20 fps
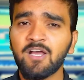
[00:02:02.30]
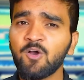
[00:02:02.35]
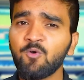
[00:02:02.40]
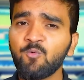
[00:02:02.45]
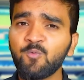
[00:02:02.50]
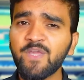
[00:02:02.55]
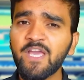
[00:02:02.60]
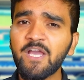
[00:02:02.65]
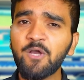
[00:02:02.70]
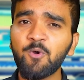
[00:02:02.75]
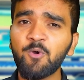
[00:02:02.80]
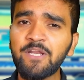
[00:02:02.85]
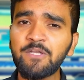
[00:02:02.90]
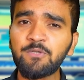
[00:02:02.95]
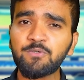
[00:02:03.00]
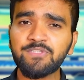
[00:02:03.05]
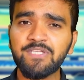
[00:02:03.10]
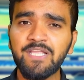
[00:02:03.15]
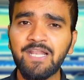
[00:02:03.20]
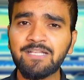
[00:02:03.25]
We are going
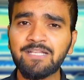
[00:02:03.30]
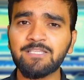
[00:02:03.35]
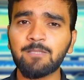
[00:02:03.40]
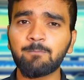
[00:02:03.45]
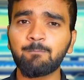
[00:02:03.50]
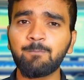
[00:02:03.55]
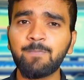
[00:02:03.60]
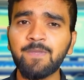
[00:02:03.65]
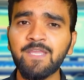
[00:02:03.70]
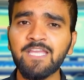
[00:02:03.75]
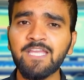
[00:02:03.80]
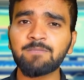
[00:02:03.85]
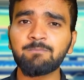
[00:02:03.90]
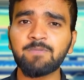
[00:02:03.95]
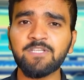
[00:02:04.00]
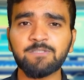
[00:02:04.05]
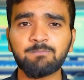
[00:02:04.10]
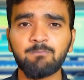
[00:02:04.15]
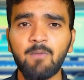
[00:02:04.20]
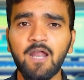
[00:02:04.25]
to select the BNB
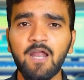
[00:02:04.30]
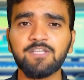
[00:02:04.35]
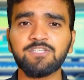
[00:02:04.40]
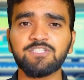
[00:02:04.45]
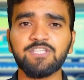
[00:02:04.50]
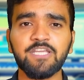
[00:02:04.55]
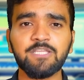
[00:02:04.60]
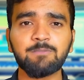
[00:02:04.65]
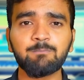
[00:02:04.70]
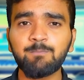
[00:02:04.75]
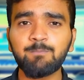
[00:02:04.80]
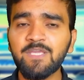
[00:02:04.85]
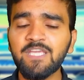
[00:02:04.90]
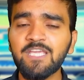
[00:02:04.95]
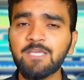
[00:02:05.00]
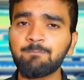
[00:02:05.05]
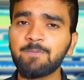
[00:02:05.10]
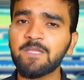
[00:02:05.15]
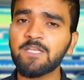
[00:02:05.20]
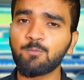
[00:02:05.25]
Smart Chain
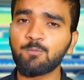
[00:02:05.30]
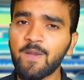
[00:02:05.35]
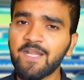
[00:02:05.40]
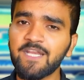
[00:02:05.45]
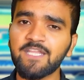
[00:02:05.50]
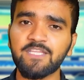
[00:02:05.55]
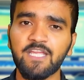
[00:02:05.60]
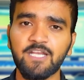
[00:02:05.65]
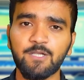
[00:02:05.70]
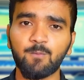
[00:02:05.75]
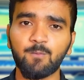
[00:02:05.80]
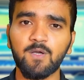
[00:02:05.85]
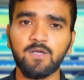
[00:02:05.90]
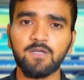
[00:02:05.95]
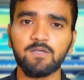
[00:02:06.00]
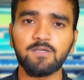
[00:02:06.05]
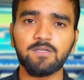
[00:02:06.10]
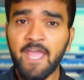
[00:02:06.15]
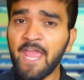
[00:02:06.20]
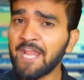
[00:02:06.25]
BEP20 network.
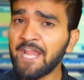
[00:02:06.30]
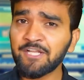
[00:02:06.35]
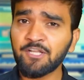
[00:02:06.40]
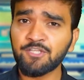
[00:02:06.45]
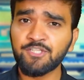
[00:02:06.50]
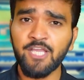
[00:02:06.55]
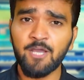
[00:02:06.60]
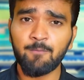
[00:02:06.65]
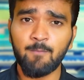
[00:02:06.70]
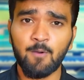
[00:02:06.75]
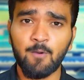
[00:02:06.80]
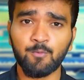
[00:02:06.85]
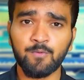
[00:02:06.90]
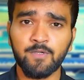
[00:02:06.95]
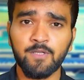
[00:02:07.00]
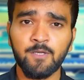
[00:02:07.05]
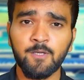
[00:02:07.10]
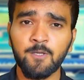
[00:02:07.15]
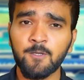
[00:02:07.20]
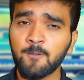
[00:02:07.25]
Enter the amount.
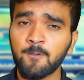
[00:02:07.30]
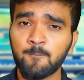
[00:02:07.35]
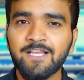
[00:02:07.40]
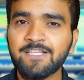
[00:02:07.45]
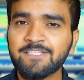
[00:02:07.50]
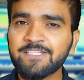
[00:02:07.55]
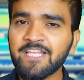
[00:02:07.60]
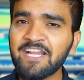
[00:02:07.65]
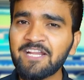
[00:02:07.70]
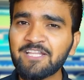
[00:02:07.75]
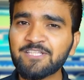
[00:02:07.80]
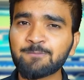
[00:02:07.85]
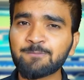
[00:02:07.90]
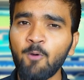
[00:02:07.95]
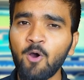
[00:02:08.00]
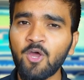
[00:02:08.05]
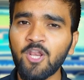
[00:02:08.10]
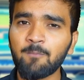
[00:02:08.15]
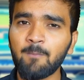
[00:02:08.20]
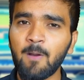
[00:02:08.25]
Send a
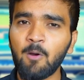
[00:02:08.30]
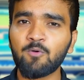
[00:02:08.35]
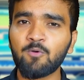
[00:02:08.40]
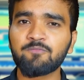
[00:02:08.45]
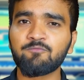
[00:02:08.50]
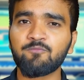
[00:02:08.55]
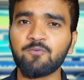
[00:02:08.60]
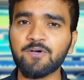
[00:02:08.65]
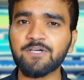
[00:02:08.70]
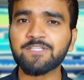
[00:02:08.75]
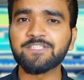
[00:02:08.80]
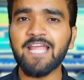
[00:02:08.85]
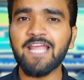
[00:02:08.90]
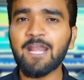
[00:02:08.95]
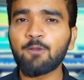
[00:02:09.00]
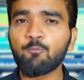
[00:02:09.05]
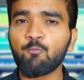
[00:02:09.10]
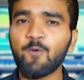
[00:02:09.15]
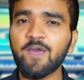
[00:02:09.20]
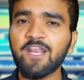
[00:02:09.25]
small amount first
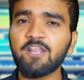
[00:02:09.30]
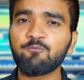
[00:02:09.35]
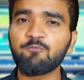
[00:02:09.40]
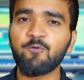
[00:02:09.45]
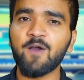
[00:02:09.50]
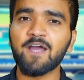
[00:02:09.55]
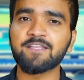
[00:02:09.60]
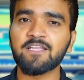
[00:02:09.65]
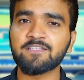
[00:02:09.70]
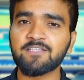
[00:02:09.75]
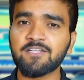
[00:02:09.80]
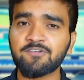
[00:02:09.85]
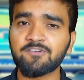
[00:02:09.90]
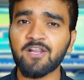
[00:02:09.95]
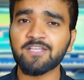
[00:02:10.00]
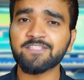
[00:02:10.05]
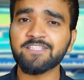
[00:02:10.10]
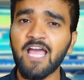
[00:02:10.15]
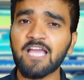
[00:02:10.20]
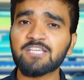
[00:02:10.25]
and verify that the
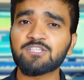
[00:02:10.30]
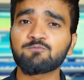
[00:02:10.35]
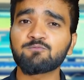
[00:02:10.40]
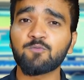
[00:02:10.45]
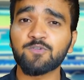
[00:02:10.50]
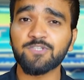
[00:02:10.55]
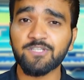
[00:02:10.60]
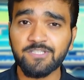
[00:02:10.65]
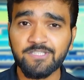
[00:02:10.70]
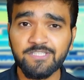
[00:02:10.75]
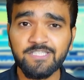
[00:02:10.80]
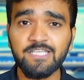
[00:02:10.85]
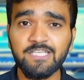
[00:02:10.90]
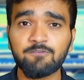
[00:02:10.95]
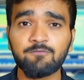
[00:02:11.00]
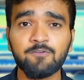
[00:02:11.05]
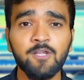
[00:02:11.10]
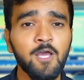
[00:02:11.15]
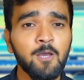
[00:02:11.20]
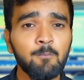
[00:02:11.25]
transaction was
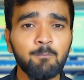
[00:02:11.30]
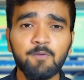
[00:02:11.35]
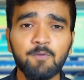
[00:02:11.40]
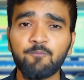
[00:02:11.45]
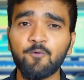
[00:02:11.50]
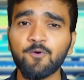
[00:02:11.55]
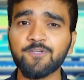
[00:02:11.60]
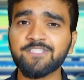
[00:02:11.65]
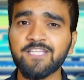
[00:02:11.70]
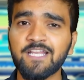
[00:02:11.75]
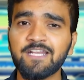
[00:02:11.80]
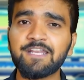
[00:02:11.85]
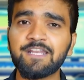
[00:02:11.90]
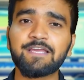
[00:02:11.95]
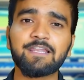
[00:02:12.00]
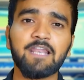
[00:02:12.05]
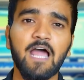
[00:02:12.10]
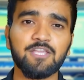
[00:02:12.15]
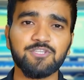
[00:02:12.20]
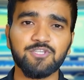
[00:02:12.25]
received before sending
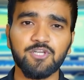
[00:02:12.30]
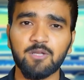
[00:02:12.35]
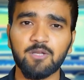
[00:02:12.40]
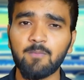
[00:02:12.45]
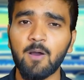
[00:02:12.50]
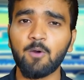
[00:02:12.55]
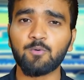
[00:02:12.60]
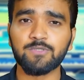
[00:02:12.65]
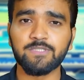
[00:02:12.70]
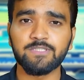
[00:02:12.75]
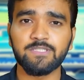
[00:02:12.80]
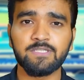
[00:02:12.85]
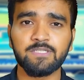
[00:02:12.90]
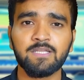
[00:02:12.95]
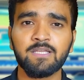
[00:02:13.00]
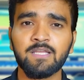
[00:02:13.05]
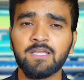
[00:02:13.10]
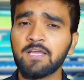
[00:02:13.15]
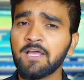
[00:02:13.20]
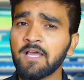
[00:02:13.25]
larger amounts.
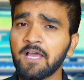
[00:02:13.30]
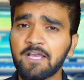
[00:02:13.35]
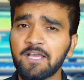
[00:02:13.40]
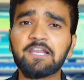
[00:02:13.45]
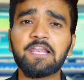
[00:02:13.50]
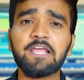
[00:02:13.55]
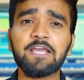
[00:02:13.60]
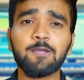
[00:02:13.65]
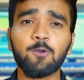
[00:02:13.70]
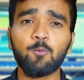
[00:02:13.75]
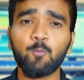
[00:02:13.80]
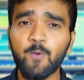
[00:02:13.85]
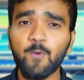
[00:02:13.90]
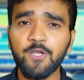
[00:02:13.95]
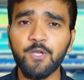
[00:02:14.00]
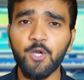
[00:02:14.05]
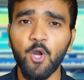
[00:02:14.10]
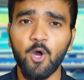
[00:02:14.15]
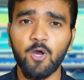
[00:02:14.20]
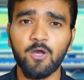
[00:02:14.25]
Click
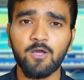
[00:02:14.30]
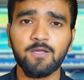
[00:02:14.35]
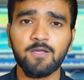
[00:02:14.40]
Withdraw.